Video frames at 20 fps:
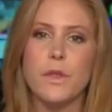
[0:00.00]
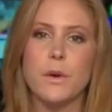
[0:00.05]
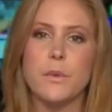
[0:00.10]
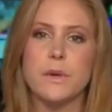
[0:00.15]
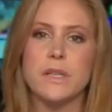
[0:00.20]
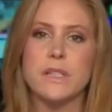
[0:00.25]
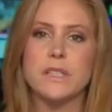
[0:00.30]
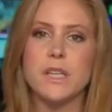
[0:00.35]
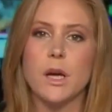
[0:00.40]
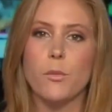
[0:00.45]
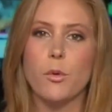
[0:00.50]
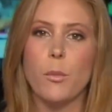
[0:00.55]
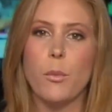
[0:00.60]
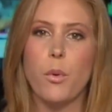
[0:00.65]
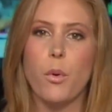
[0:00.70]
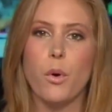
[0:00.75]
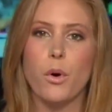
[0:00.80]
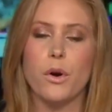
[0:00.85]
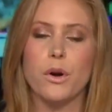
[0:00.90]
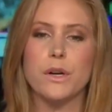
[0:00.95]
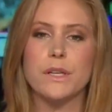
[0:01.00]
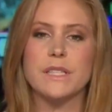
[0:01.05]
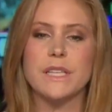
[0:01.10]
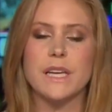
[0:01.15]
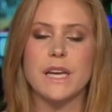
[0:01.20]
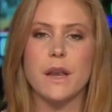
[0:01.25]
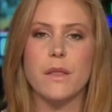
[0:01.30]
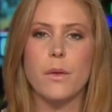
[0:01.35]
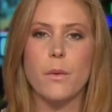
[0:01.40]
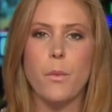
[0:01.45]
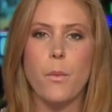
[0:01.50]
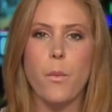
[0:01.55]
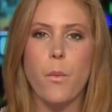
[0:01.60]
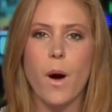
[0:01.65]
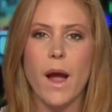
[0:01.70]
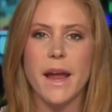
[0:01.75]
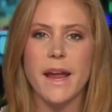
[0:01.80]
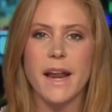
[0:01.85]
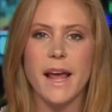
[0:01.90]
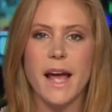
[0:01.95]
with some reporters in the
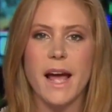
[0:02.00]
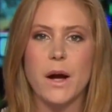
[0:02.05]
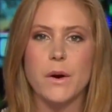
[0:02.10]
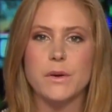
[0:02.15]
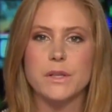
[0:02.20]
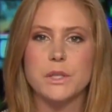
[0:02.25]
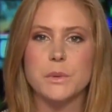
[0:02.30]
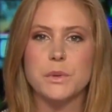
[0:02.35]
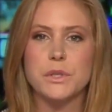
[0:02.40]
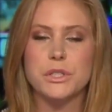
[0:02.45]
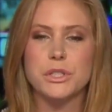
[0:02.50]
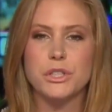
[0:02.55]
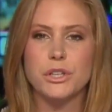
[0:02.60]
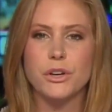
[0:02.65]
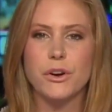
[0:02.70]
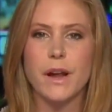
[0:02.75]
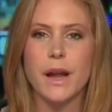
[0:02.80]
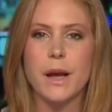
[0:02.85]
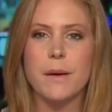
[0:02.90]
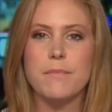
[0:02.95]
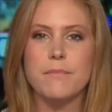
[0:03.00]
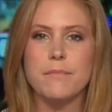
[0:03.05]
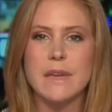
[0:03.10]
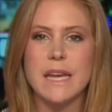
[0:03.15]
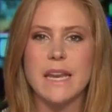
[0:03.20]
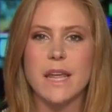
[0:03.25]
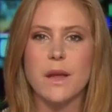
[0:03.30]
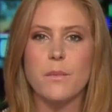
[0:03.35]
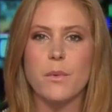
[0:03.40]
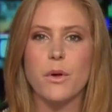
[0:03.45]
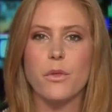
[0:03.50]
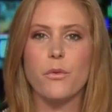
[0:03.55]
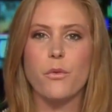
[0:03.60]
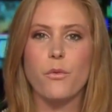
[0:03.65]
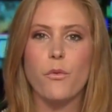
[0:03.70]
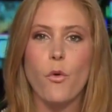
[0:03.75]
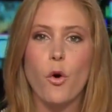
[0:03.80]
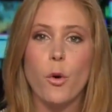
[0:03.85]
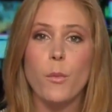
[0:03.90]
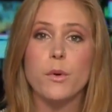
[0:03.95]
White House. It was during a meeting with
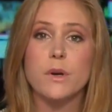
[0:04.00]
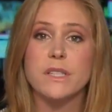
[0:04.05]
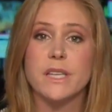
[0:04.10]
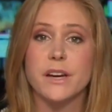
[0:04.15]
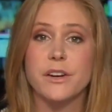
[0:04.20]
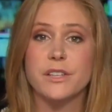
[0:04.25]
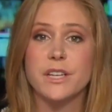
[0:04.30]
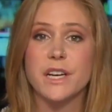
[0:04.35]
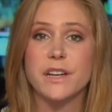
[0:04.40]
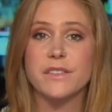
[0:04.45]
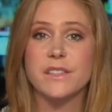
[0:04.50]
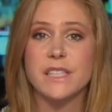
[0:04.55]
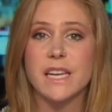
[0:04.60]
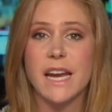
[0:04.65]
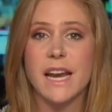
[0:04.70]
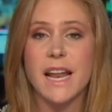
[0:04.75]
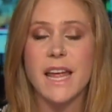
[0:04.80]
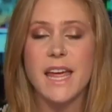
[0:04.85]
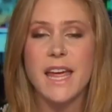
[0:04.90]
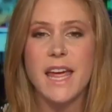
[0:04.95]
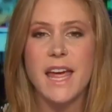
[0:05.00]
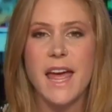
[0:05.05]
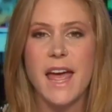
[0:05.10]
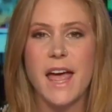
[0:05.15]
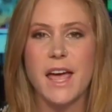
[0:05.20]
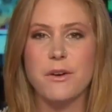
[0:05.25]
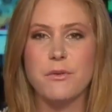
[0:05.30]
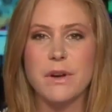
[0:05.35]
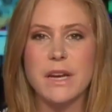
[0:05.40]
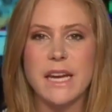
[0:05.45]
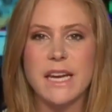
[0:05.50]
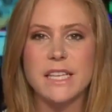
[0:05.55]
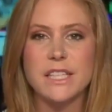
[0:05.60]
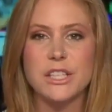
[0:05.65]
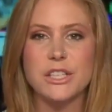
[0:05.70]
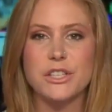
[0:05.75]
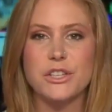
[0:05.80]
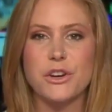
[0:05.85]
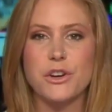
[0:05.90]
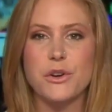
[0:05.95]
former Secretary of State Henry
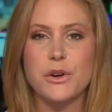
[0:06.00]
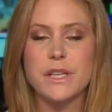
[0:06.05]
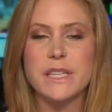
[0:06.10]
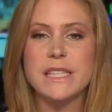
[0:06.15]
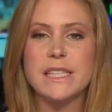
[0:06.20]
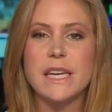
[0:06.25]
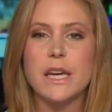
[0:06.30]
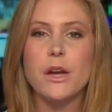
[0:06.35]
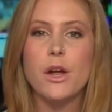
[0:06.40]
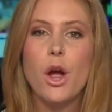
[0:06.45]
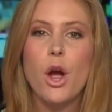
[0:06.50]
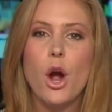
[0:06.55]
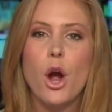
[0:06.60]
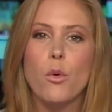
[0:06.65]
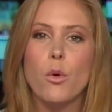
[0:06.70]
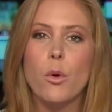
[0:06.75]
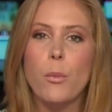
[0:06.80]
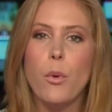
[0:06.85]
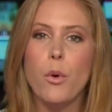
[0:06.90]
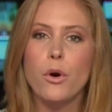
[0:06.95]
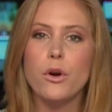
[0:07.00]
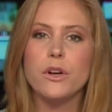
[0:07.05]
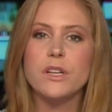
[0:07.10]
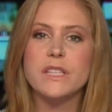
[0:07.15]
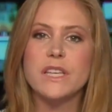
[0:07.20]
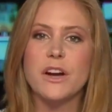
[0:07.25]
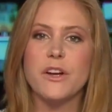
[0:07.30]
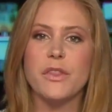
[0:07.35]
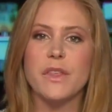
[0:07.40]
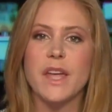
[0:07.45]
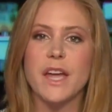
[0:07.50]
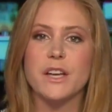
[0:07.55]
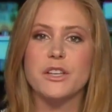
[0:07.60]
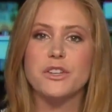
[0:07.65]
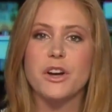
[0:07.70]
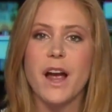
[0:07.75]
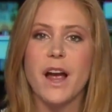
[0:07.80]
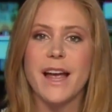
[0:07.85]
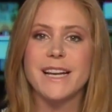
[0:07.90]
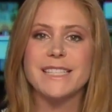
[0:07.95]
Kissinger. You could see reporters there at the end
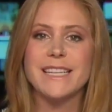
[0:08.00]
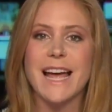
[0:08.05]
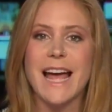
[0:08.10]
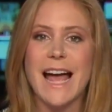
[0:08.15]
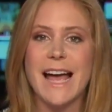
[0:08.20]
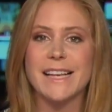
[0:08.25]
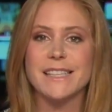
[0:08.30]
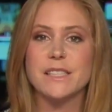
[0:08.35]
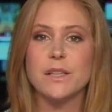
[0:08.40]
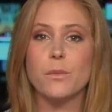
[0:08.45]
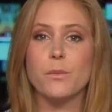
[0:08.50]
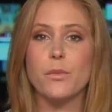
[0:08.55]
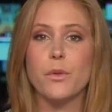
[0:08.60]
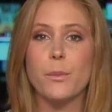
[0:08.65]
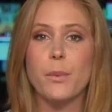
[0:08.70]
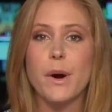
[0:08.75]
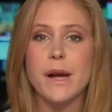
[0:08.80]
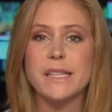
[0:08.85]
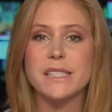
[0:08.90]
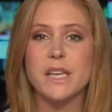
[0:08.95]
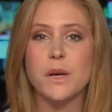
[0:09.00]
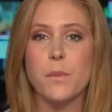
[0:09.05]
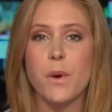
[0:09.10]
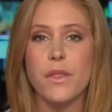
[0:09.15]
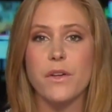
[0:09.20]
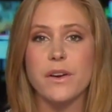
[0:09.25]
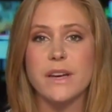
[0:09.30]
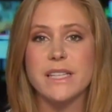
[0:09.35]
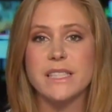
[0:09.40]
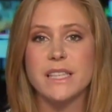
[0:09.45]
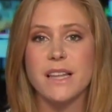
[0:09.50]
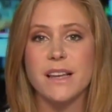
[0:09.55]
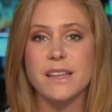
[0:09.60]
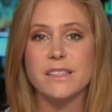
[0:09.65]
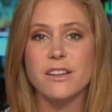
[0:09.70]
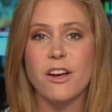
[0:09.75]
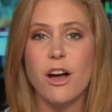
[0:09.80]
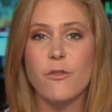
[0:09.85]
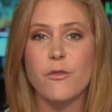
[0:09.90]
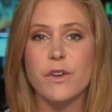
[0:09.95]
trying to ask the president whether he still has
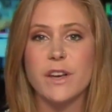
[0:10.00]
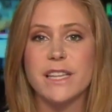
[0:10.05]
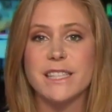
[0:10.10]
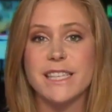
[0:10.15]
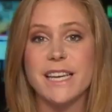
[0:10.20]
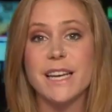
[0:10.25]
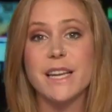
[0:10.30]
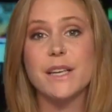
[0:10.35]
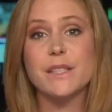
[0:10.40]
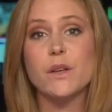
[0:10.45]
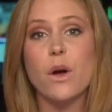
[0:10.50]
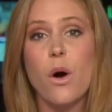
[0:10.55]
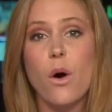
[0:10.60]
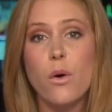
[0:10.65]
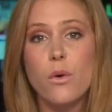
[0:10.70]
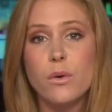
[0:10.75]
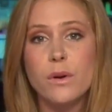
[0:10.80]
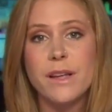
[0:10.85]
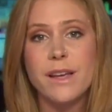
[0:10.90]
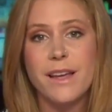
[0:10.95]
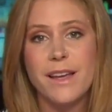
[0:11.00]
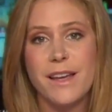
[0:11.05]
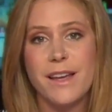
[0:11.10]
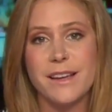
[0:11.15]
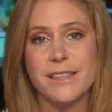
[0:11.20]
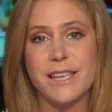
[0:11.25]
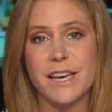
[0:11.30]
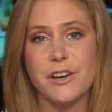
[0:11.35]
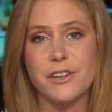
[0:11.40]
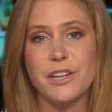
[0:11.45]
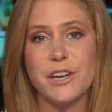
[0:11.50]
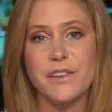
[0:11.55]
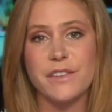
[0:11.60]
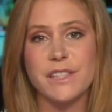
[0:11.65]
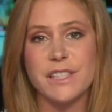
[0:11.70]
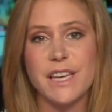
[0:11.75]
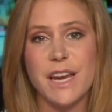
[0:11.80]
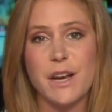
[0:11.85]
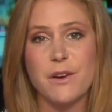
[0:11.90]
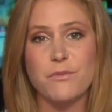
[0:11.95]
confidence in his own Secretary of
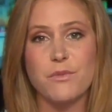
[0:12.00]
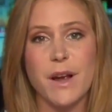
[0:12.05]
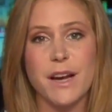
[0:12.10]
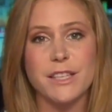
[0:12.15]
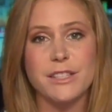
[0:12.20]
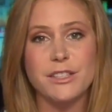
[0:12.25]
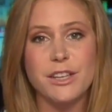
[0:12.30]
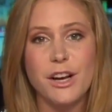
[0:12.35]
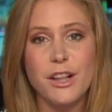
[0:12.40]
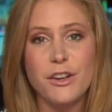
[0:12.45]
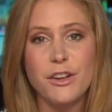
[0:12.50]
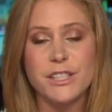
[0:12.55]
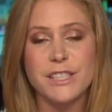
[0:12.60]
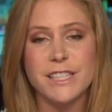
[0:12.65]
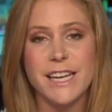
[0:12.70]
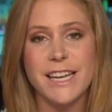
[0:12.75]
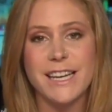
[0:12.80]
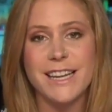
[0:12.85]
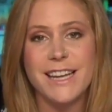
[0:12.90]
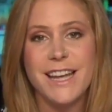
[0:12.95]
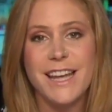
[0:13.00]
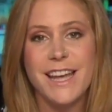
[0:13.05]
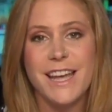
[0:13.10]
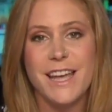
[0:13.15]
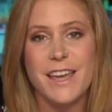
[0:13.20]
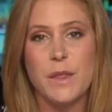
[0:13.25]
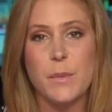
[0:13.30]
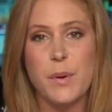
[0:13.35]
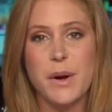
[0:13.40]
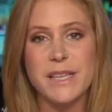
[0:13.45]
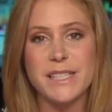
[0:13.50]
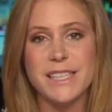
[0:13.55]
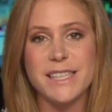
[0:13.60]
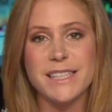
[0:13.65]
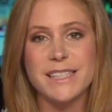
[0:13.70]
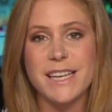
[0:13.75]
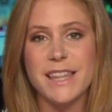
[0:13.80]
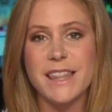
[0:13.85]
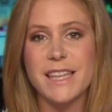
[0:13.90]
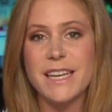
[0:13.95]
State, Rex Tillerson. The
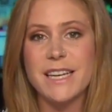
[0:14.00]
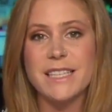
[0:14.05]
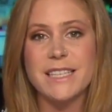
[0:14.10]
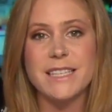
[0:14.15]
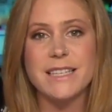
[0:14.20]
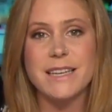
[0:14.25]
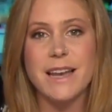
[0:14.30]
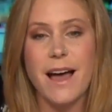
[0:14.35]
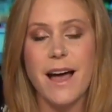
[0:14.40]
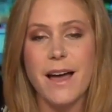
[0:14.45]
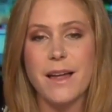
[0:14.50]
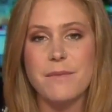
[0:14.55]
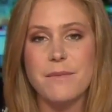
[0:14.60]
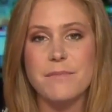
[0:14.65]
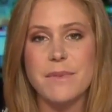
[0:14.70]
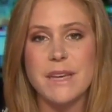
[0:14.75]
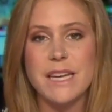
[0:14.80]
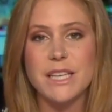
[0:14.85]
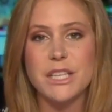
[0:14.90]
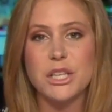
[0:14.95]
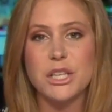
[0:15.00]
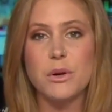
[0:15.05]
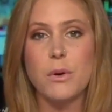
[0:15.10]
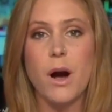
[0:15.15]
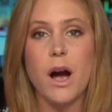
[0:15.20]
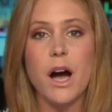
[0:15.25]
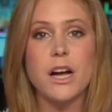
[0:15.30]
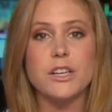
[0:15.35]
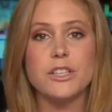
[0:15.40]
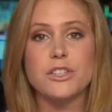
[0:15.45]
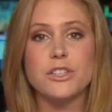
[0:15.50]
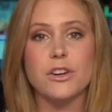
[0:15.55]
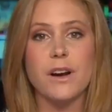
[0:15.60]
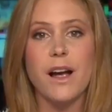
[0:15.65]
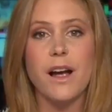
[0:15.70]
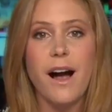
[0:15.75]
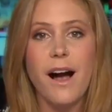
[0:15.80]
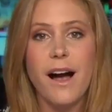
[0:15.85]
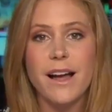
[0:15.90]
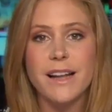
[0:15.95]
president said that he did not mean to
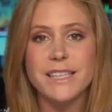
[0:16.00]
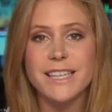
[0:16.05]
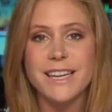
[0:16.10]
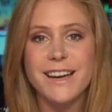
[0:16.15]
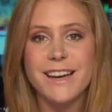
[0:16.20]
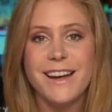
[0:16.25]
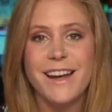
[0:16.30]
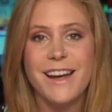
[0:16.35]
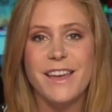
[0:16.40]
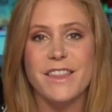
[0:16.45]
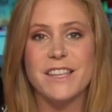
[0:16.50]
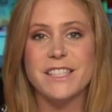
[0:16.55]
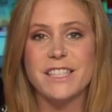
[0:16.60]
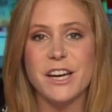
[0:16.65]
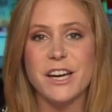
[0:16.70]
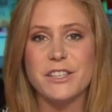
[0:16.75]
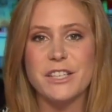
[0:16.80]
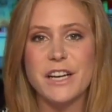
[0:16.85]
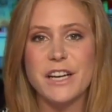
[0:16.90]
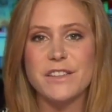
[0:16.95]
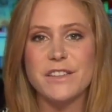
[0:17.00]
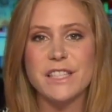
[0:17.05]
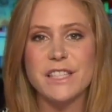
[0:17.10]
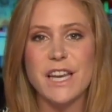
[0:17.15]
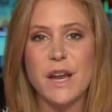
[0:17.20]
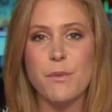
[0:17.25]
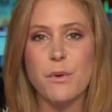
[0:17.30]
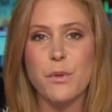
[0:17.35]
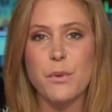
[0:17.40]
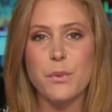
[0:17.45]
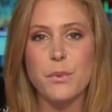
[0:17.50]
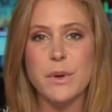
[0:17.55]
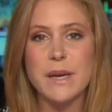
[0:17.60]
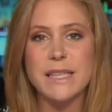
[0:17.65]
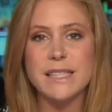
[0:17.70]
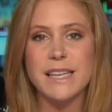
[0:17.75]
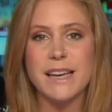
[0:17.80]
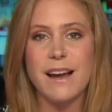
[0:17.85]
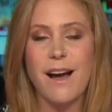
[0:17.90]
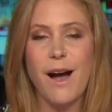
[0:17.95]
undercut the Secretary of State with
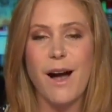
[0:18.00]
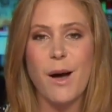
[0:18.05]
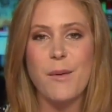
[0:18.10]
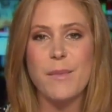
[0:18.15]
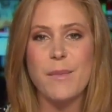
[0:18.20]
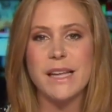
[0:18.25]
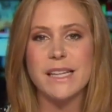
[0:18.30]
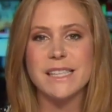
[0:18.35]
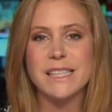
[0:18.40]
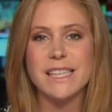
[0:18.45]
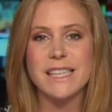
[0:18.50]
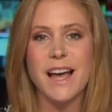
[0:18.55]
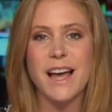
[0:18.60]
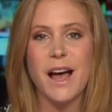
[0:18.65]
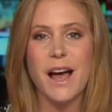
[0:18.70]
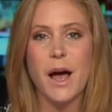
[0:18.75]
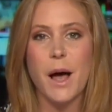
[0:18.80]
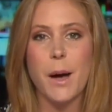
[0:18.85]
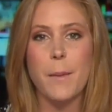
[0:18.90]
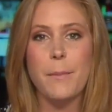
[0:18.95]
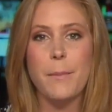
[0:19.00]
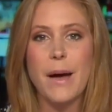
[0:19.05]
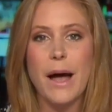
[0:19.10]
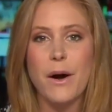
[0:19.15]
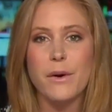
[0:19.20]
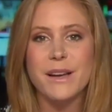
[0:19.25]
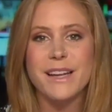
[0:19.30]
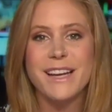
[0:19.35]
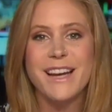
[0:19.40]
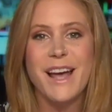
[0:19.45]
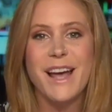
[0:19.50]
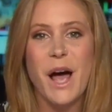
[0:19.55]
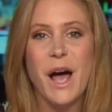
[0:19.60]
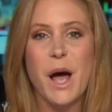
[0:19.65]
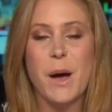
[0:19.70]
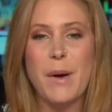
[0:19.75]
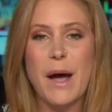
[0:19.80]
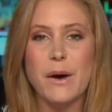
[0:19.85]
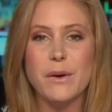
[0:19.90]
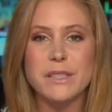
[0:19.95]
recent comments uh, about,
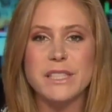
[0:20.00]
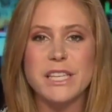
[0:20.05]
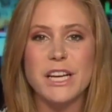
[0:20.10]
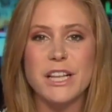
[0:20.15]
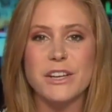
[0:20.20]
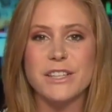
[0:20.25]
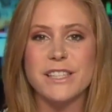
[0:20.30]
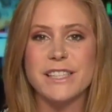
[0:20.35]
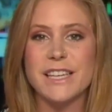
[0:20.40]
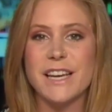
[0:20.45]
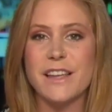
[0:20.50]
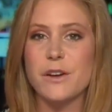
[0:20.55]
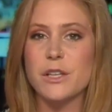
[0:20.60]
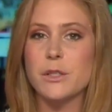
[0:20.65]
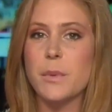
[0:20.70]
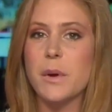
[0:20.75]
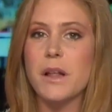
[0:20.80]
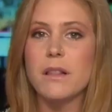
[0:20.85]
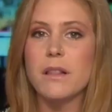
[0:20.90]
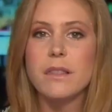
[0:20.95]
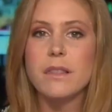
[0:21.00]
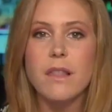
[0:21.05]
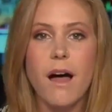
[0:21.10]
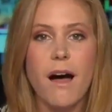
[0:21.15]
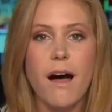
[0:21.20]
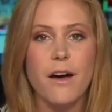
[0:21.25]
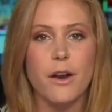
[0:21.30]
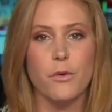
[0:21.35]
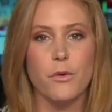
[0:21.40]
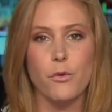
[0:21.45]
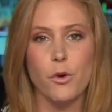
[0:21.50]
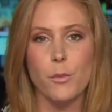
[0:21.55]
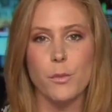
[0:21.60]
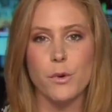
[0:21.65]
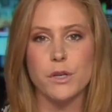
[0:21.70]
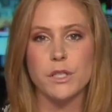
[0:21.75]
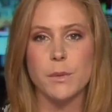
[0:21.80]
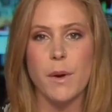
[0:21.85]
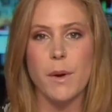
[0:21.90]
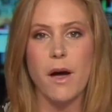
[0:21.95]
about Tillerson. There's been a lot of
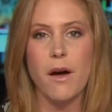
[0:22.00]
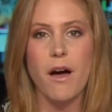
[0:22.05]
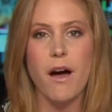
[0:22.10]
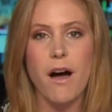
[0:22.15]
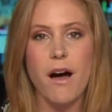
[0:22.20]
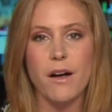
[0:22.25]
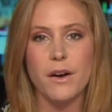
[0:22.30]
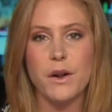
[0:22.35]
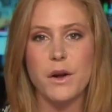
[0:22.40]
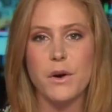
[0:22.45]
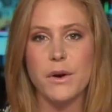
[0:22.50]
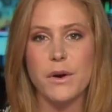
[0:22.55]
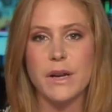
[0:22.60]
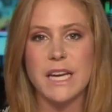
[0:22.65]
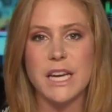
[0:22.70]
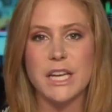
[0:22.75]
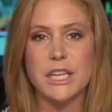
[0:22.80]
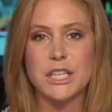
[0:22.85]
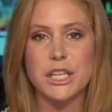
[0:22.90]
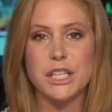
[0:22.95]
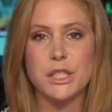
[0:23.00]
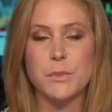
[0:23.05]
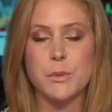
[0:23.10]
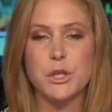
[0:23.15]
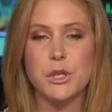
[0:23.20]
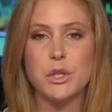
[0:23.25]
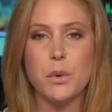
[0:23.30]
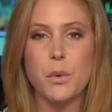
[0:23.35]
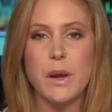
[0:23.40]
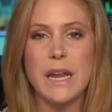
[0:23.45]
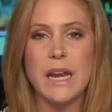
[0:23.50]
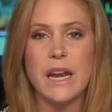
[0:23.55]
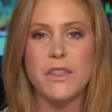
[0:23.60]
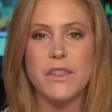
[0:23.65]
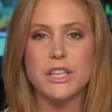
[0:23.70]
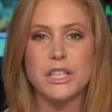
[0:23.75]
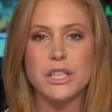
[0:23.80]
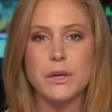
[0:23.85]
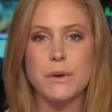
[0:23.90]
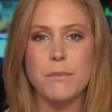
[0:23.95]
rumors about ongoing tensions between the
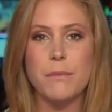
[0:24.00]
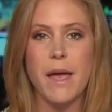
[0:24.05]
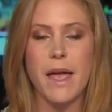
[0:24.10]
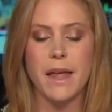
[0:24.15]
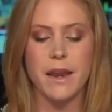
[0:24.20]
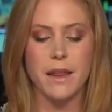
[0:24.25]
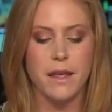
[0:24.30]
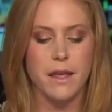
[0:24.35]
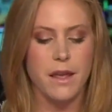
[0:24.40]
two men.